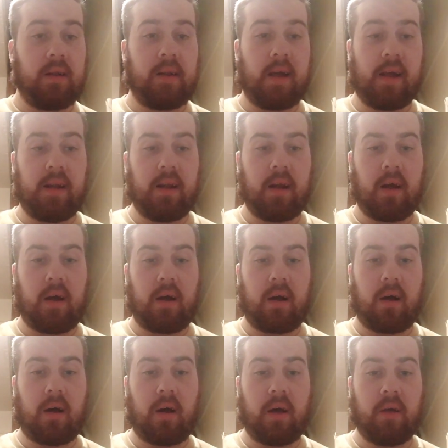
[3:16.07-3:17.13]
Then
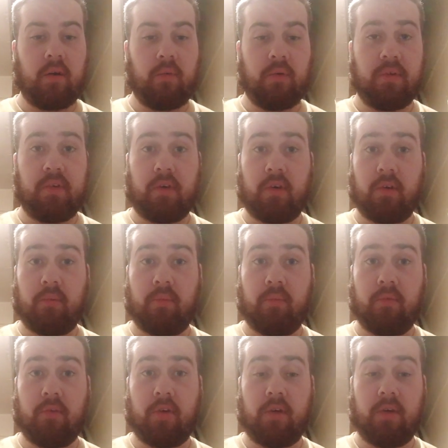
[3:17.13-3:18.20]
I almost forgot to
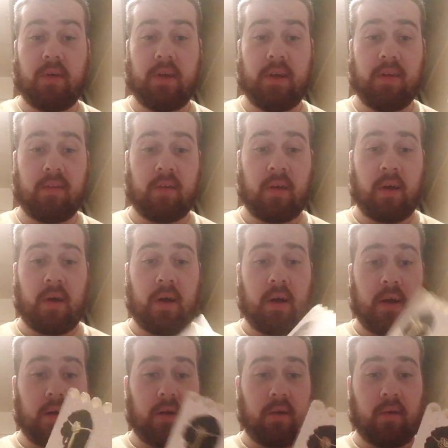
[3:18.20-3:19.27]
show you
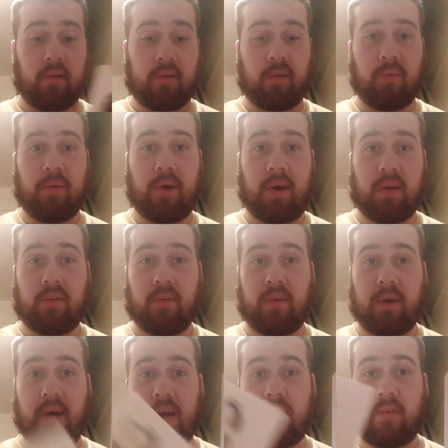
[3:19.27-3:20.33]
these, got some cards on the
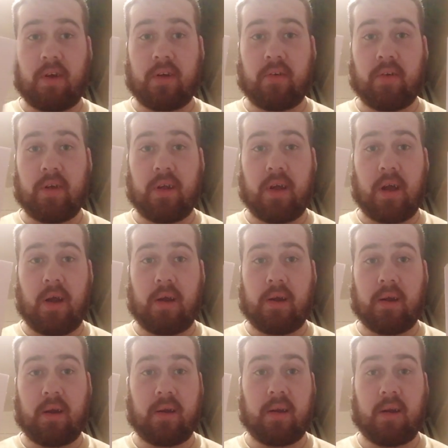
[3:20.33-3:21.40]
card factory, only
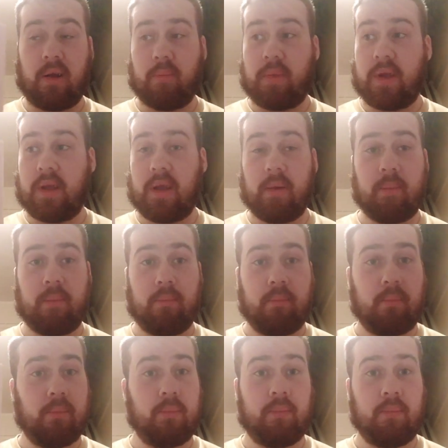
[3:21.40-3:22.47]
99p,
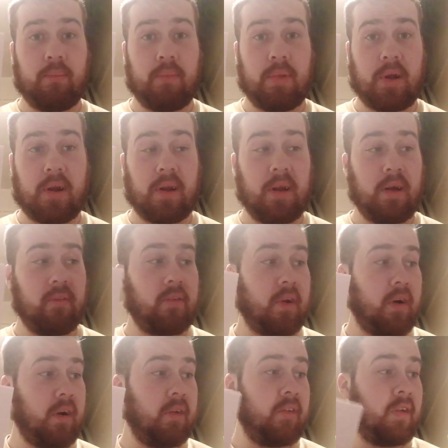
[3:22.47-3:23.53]
bloody love
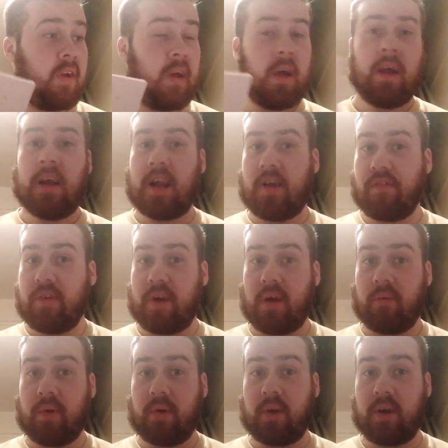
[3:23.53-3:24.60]
card. Never
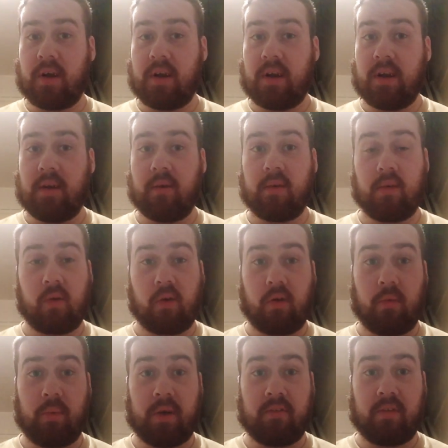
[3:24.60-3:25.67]
know when you're going to need them, because I've got
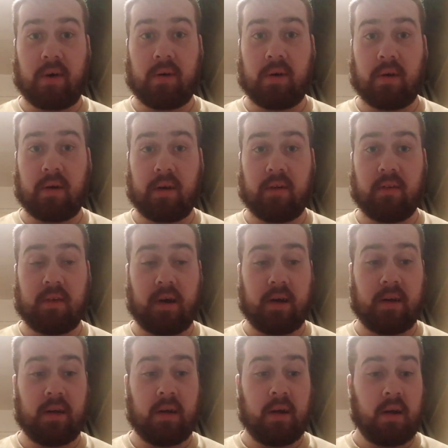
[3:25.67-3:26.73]
a big family, like I
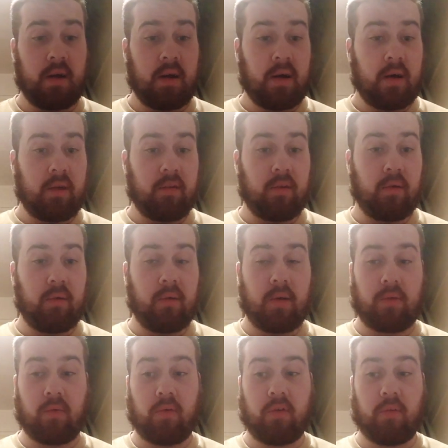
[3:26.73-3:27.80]
said, so
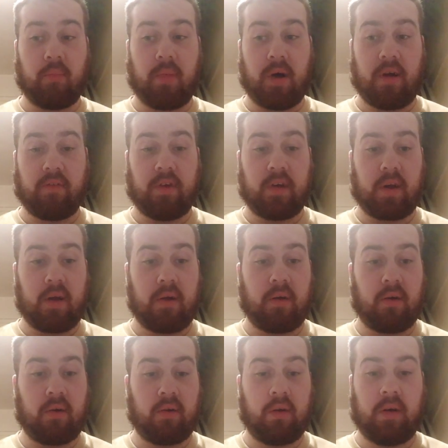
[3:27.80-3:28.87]
there's always a birthday going
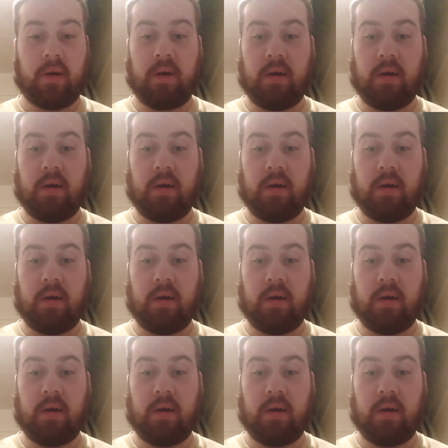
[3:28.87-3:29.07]
on.